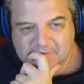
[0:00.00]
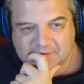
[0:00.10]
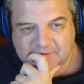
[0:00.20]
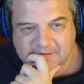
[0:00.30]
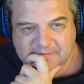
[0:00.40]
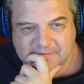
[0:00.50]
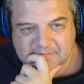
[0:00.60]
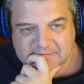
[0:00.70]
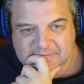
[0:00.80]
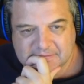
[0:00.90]
else we got here?
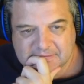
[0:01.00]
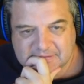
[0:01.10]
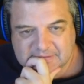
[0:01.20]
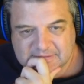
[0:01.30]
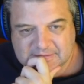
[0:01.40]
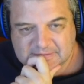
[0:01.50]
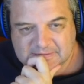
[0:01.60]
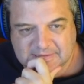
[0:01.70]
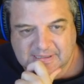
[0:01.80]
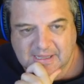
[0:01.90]

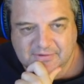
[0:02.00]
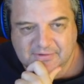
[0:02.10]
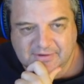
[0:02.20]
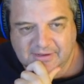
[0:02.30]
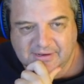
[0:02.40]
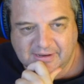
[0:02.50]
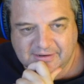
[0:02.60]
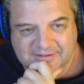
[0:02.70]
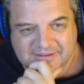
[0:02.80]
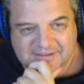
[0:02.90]
How dare they?
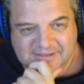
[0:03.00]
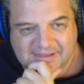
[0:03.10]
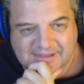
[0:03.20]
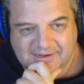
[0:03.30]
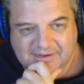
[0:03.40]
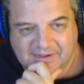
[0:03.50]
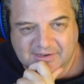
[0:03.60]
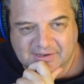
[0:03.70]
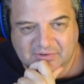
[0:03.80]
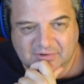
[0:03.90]
How dare
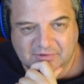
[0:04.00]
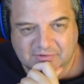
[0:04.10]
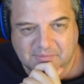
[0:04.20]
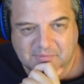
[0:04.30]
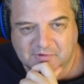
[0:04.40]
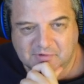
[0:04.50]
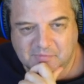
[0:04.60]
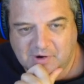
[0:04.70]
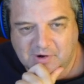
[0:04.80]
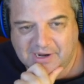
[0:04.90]
these two
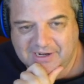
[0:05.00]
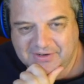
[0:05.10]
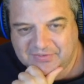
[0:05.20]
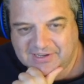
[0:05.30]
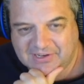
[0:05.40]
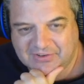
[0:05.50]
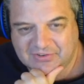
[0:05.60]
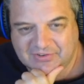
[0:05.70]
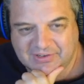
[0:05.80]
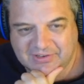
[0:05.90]
self-absorbed, whiny
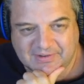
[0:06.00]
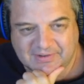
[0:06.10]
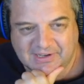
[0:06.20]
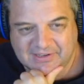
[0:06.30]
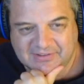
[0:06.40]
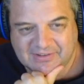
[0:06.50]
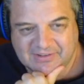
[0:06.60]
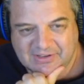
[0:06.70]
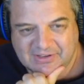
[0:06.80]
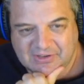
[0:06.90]
freeloaders treat the Queen like this?
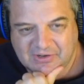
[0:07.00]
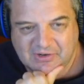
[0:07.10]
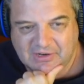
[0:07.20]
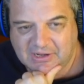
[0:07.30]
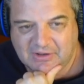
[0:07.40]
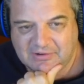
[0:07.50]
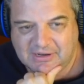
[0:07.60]
Who the hell do